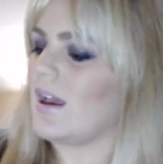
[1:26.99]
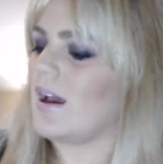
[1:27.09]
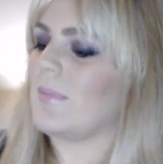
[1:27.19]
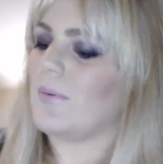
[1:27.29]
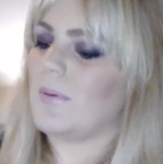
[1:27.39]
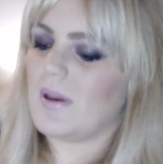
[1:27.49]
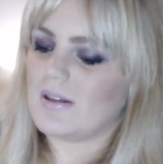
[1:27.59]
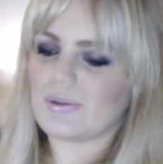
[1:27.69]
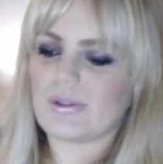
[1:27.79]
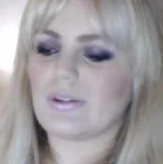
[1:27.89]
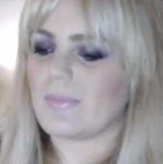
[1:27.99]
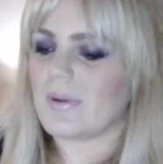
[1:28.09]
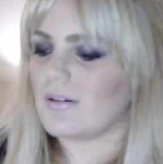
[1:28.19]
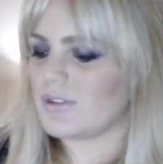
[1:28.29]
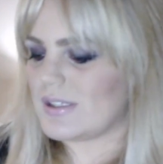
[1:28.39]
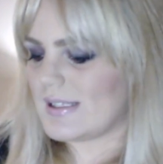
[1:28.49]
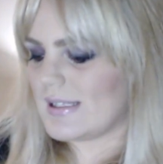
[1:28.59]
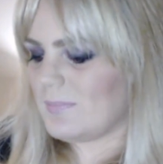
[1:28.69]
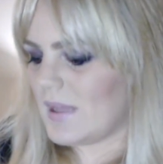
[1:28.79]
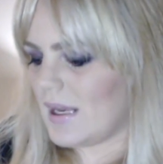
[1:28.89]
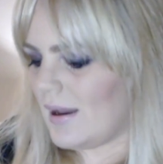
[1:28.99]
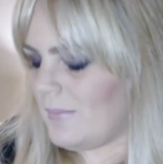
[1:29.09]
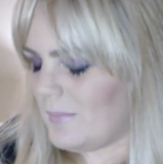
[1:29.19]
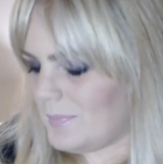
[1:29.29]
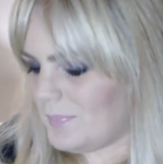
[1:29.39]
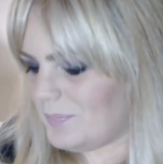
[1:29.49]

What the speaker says: I won't be undoing the ribbon, I'll just slip that up.